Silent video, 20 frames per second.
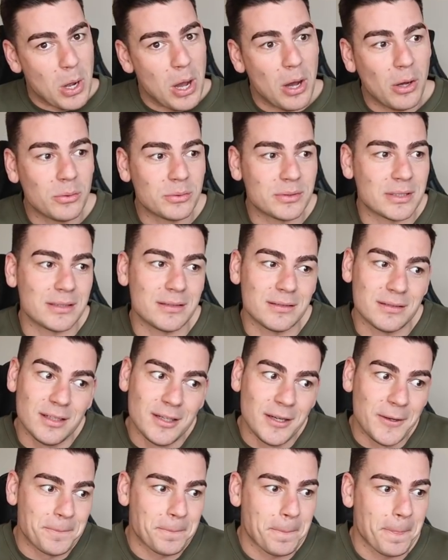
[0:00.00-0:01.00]
goals, and
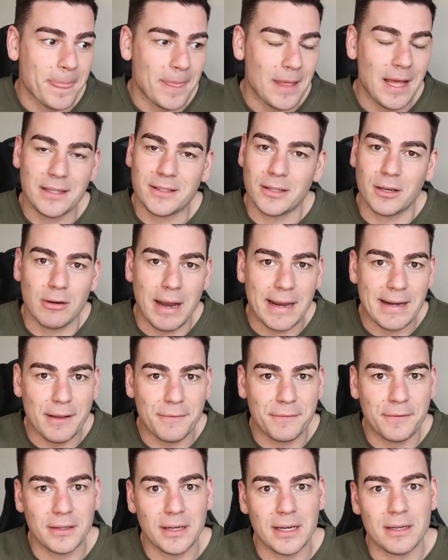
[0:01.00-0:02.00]
that's a great
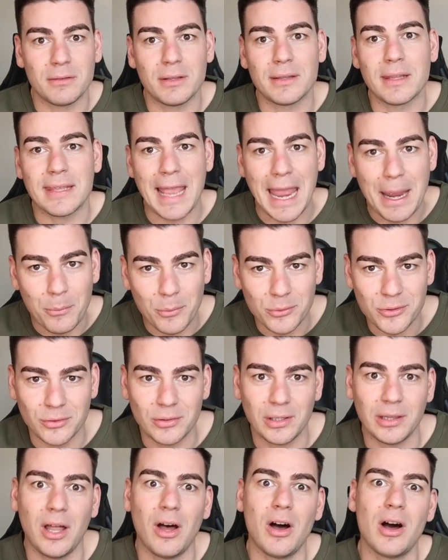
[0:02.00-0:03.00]
effort, and the game was on
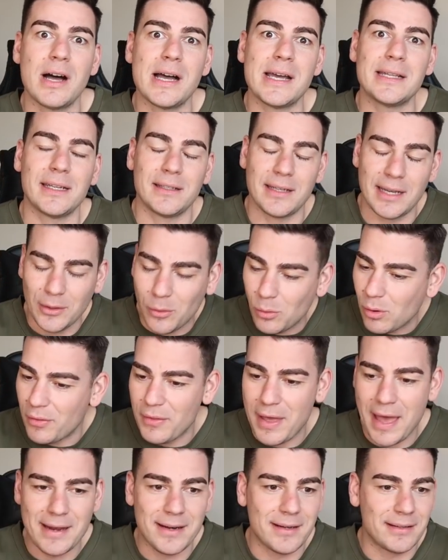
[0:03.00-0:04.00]
the line, and, and all of
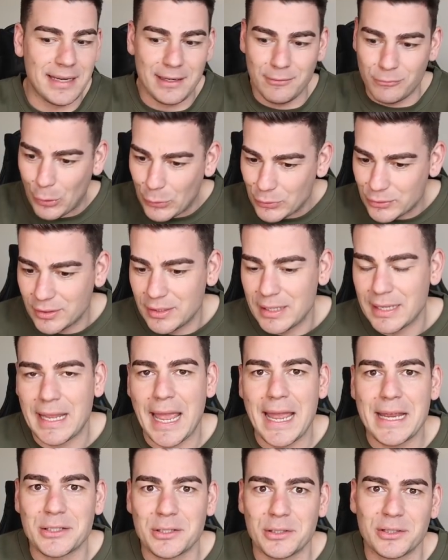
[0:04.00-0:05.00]
that, and he rose to the
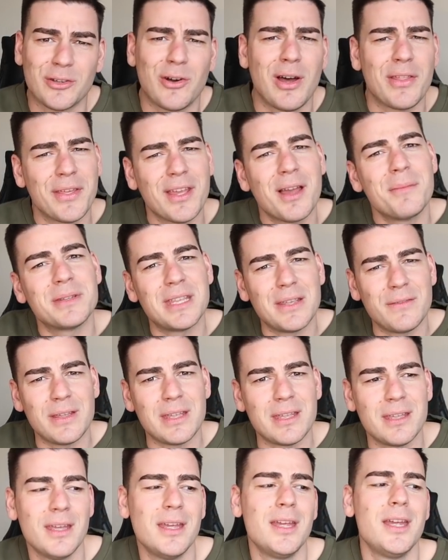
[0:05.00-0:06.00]
occasion. So I think I'm
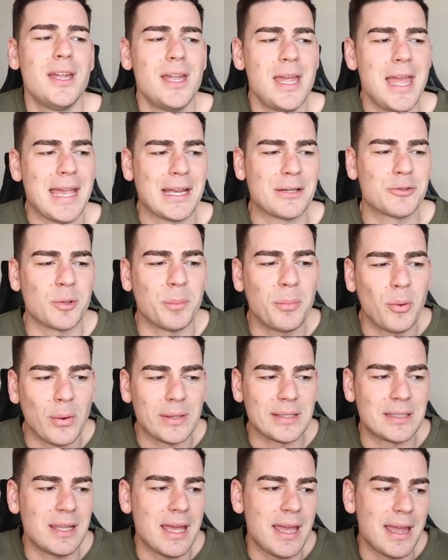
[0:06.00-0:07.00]
giving extra
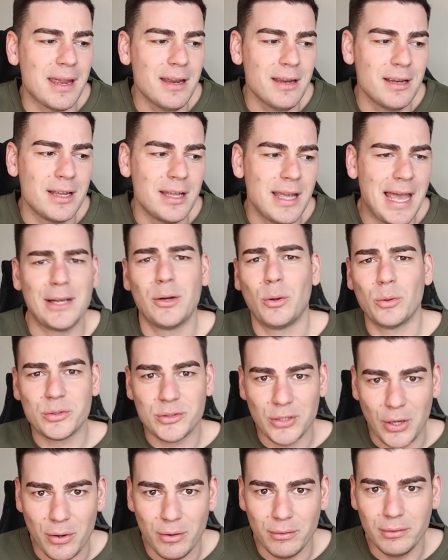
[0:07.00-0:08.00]
points there. And
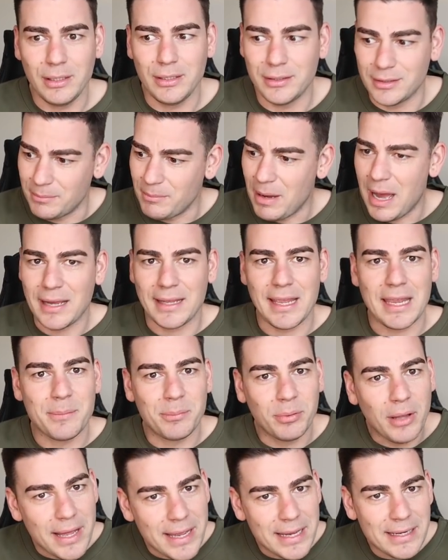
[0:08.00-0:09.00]
also, he's a marquee
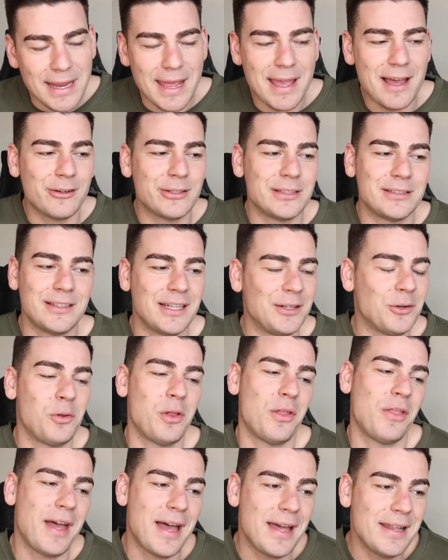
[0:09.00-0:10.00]
player now, and, and
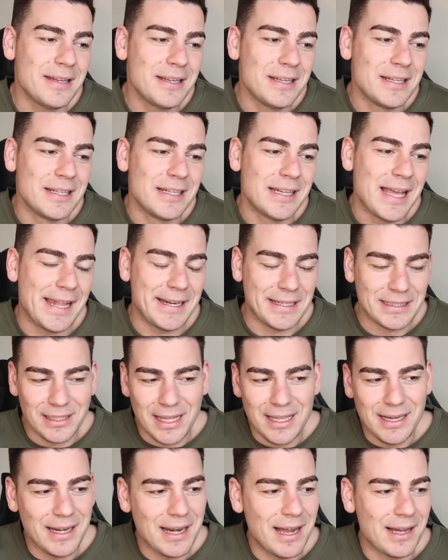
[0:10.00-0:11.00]
all of that, and he's
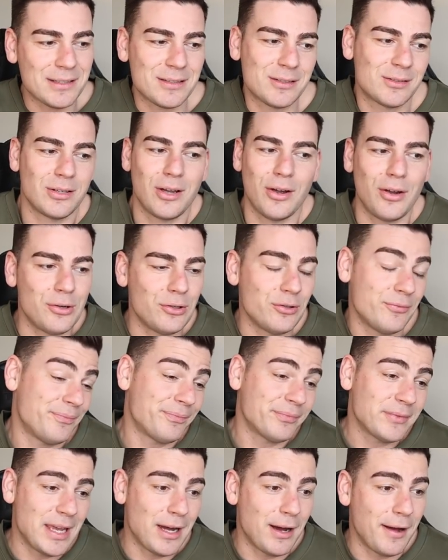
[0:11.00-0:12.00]
leading us. So,
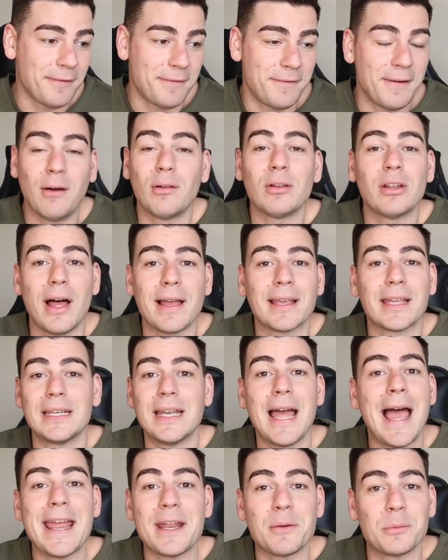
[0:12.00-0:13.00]
yeah, I felt like
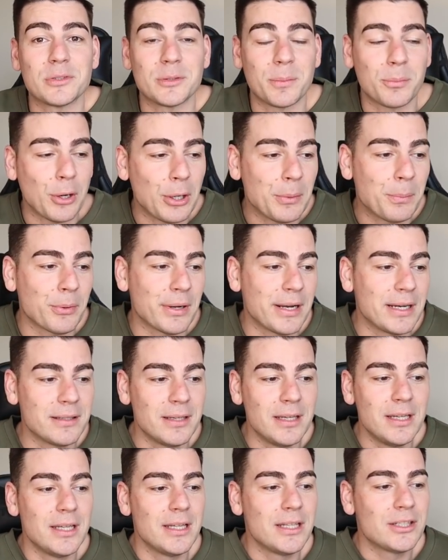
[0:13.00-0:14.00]
an eight was
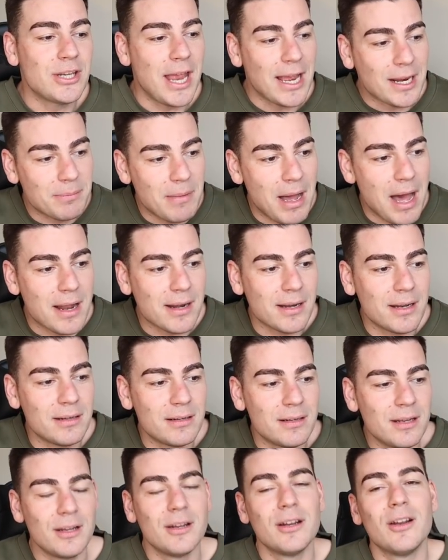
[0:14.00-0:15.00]
appropriate. Jack
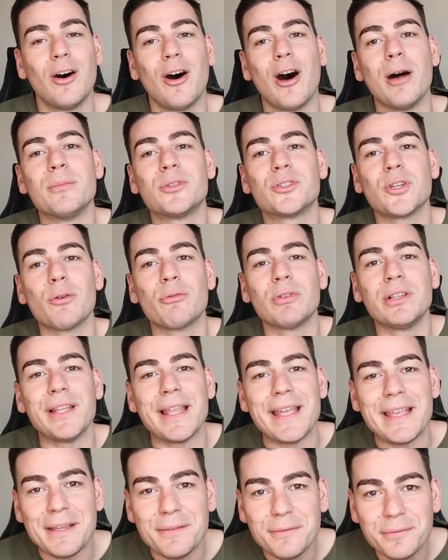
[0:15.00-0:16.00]
Martin, I'm so
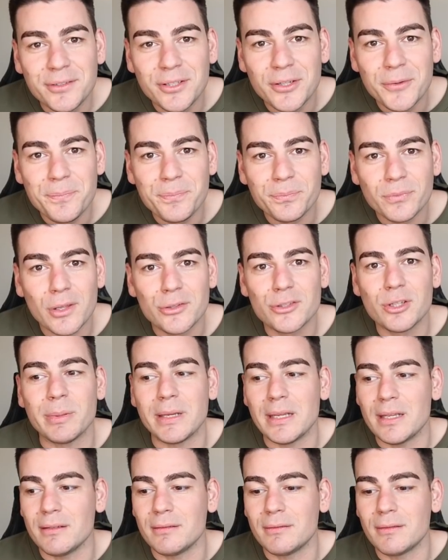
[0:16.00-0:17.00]
relieved to
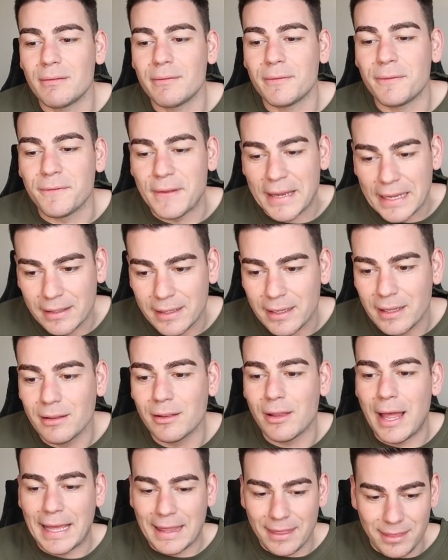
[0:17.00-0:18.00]
be feeling
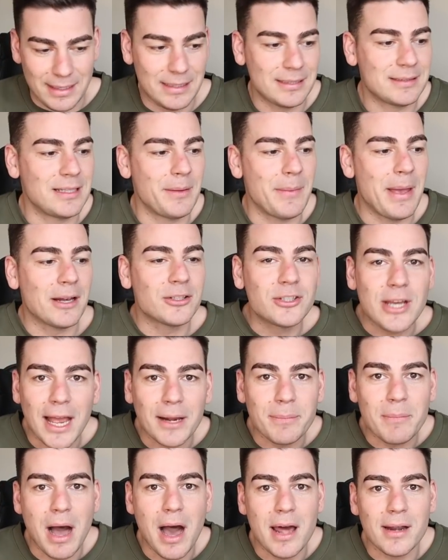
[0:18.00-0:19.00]
like this about
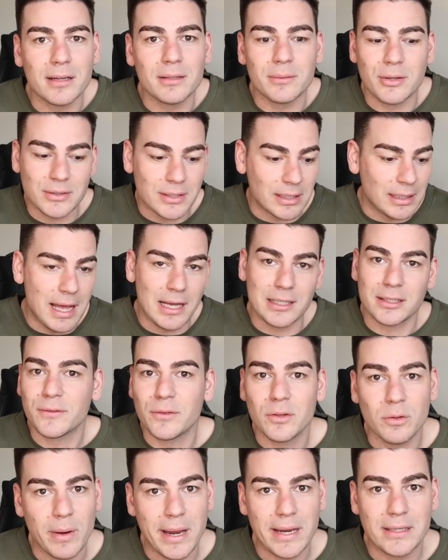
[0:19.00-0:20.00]
Jack Martin, because the last
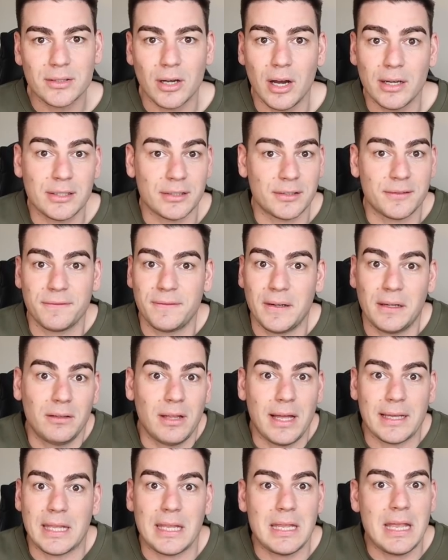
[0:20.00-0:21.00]
few weeks, I just felt
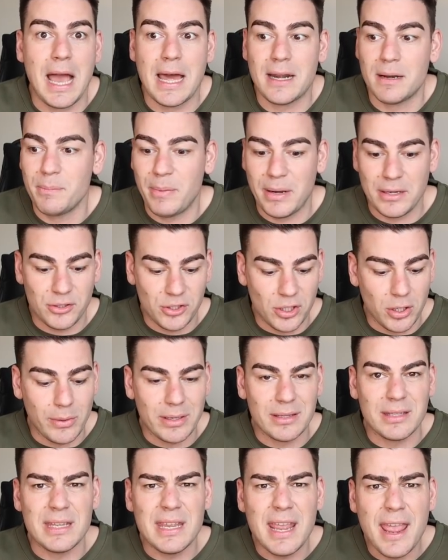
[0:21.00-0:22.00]
like he hadn't been
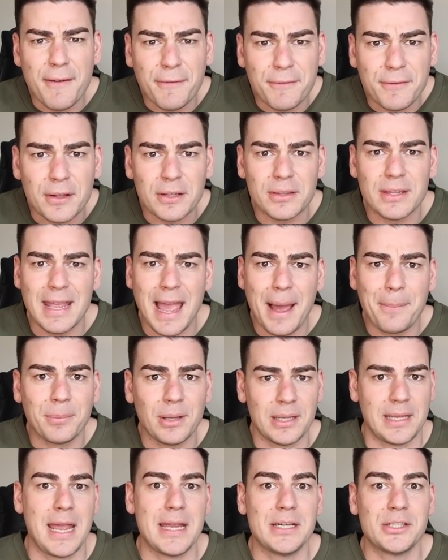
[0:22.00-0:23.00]
showing the effort, the
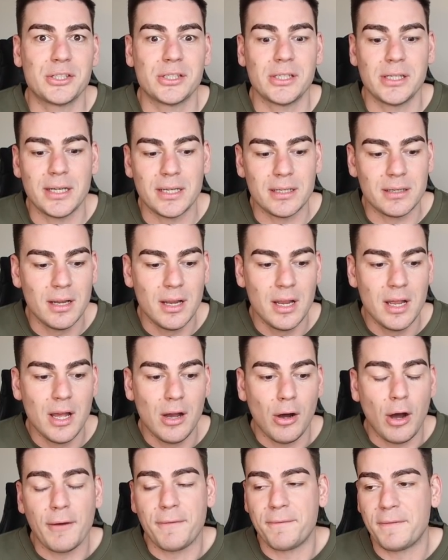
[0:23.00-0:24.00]
application, and
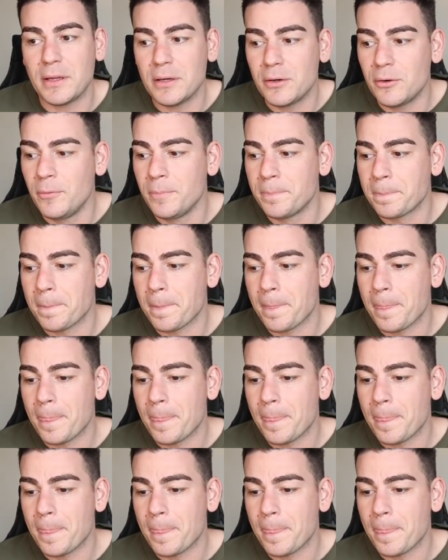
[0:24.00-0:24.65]
I feel